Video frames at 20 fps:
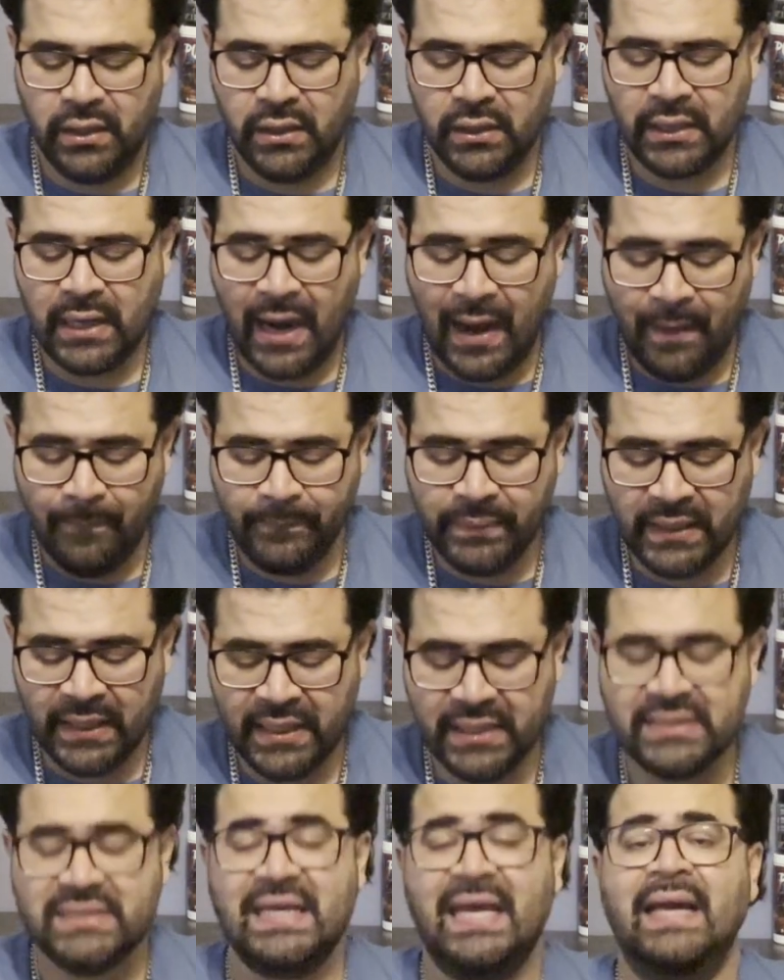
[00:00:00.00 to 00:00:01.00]

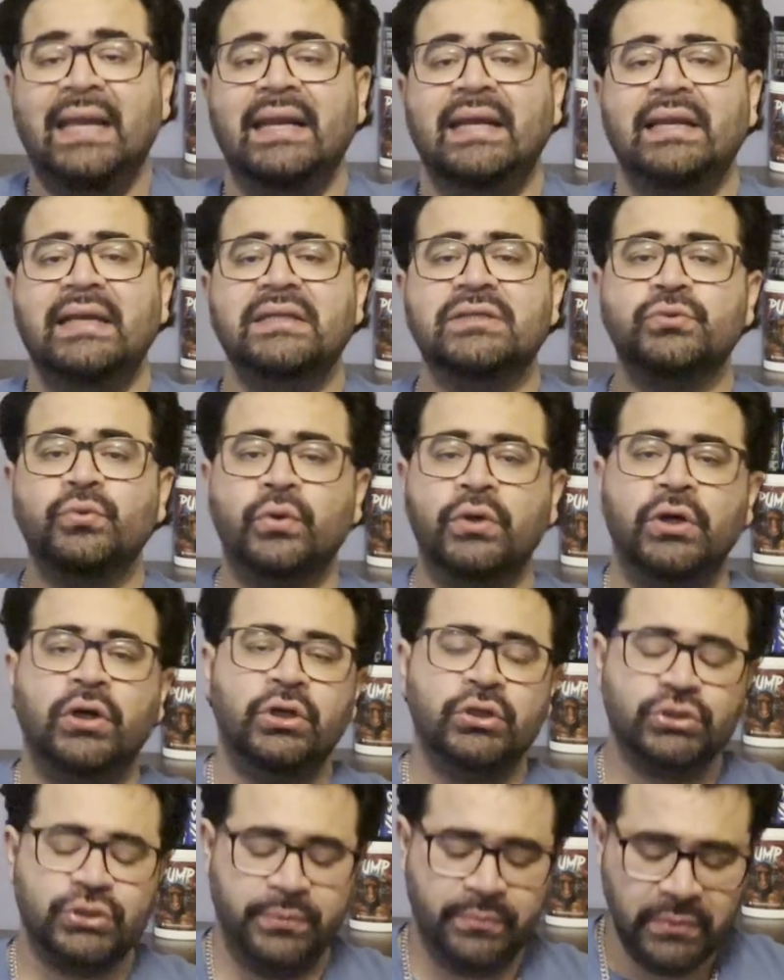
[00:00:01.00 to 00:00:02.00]
complex, and it is
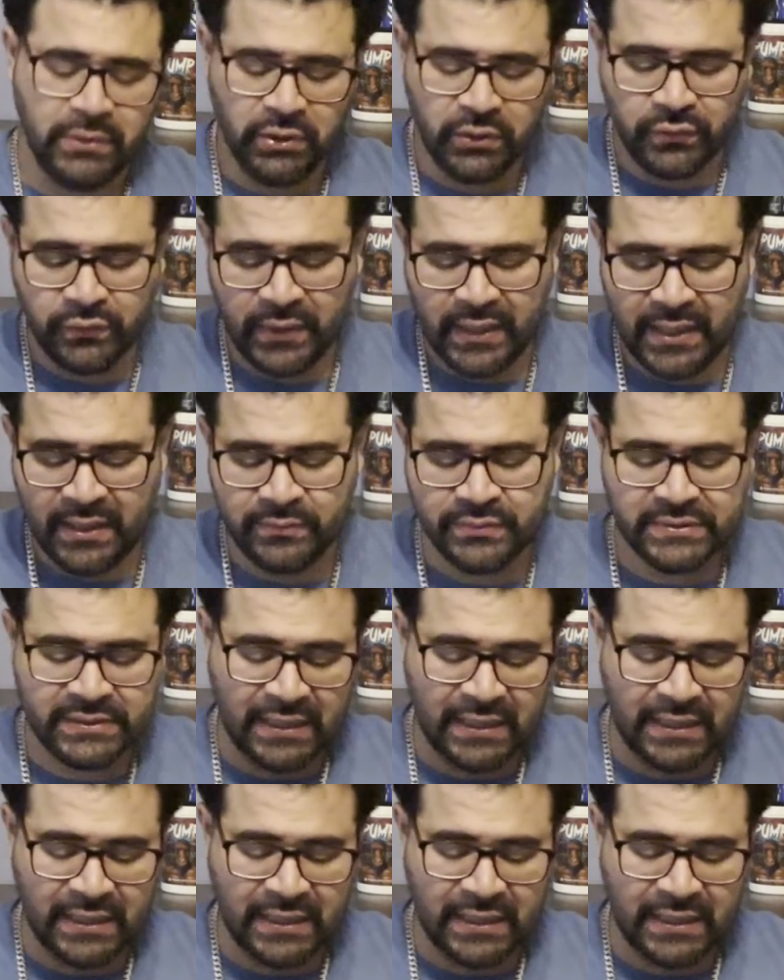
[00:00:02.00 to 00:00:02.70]
100 milligrams.